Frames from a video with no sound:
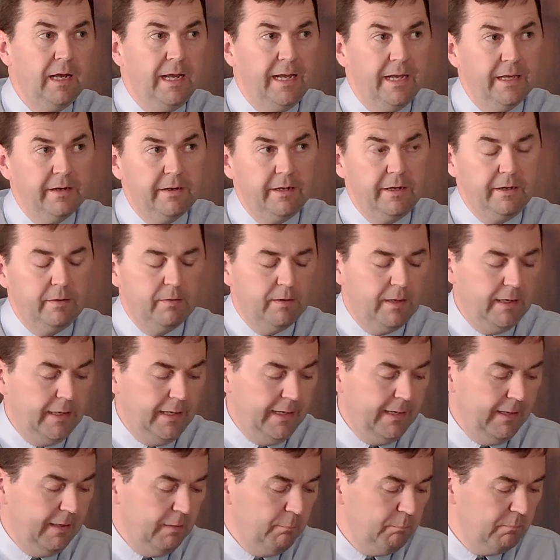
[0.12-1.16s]
Eddie,
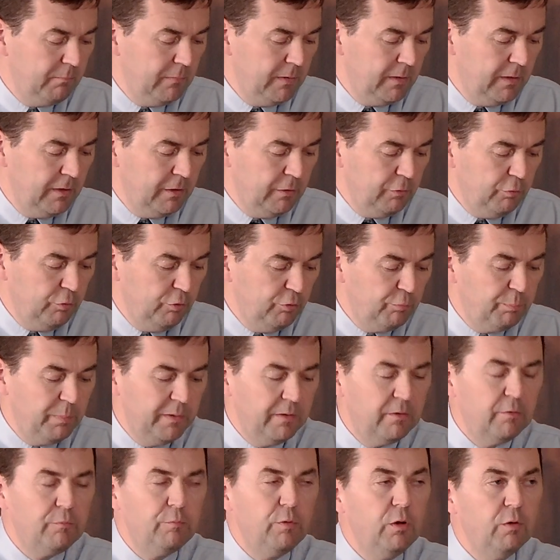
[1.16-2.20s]
you've been
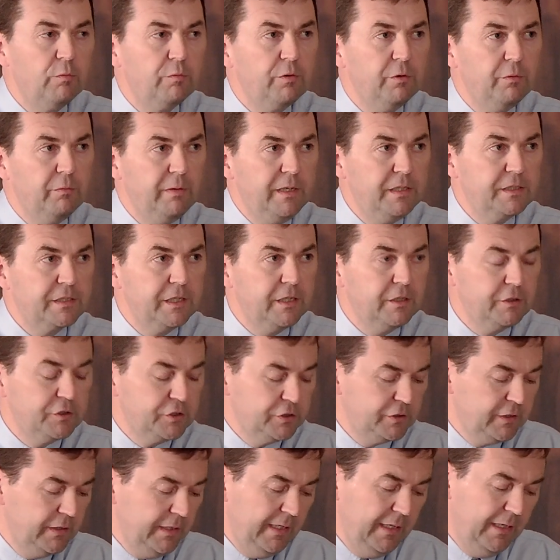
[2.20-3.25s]
involved in
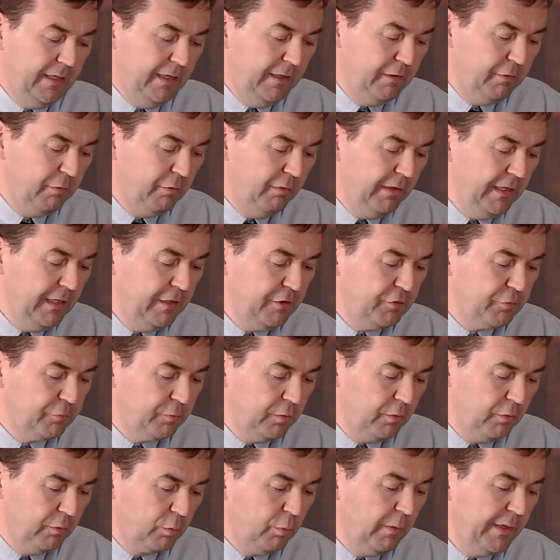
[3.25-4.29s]
research in Grange
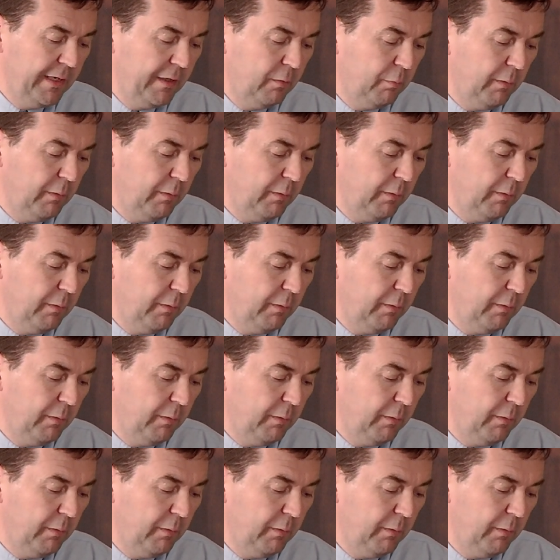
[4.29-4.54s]
for quite a